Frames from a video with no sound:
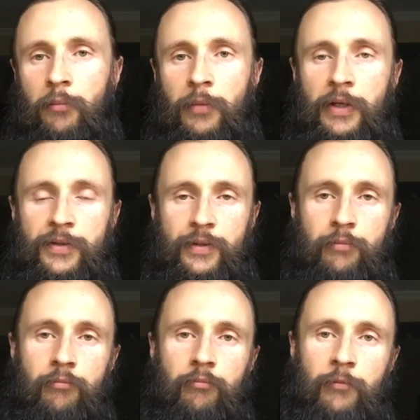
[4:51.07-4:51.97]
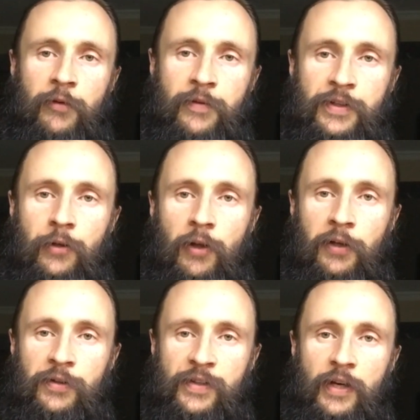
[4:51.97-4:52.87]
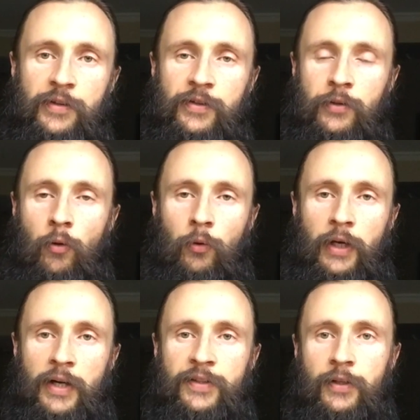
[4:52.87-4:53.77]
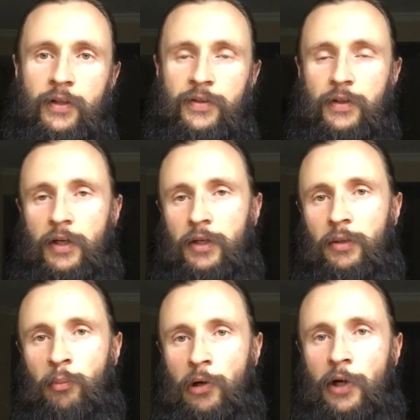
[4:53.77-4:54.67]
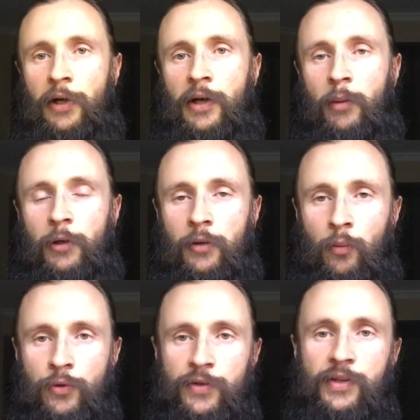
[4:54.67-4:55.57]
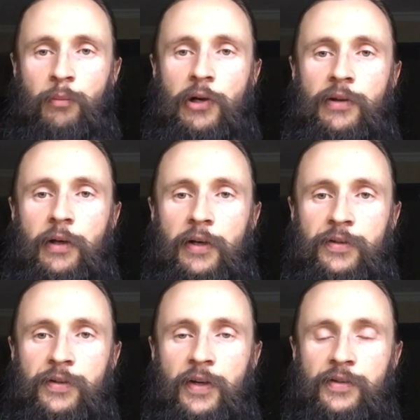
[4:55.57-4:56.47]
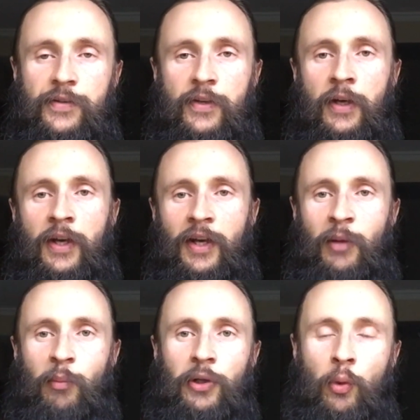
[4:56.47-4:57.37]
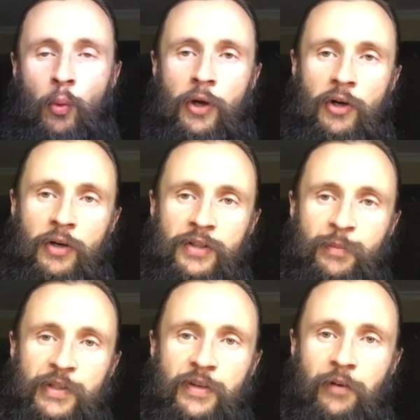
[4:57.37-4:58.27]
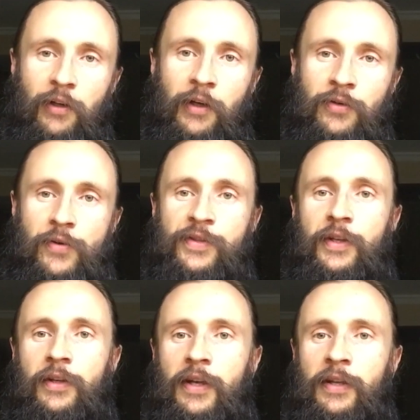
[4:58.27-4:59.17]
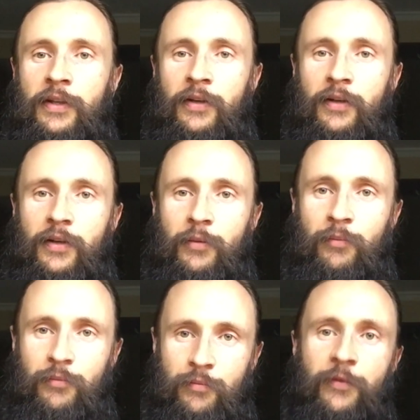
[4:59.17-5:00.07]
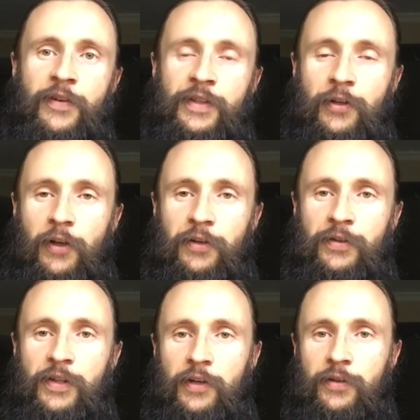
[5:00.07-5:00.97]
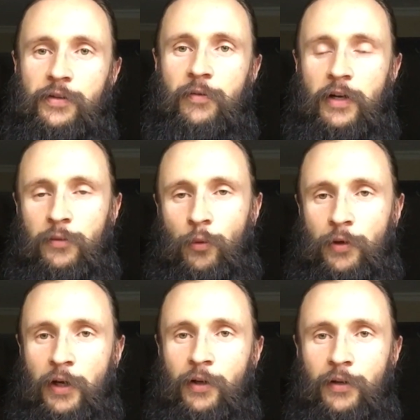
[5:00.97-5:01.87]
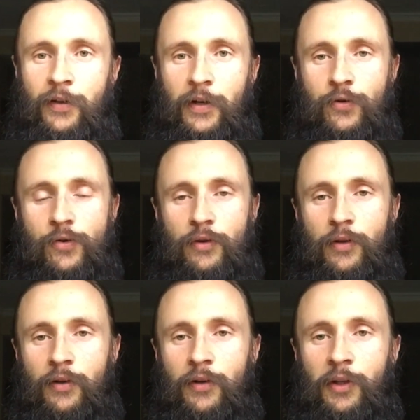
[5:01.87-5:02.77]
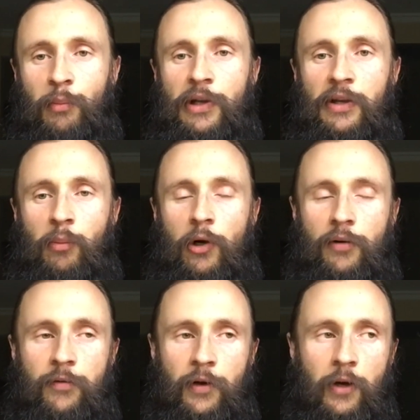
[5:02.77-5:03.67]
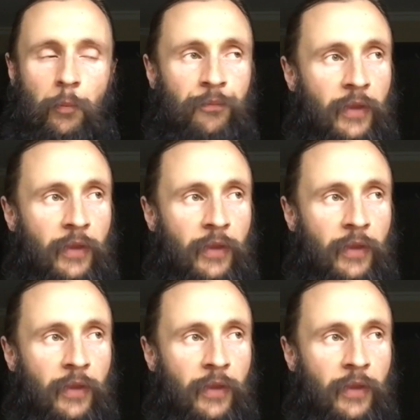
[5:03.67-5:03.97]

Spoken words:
it's physical exercises called asanas and pranayama, which is the breathing exercises. But we are specifically interested in the physical exercises, right? We're not going to touch the breathing part for now.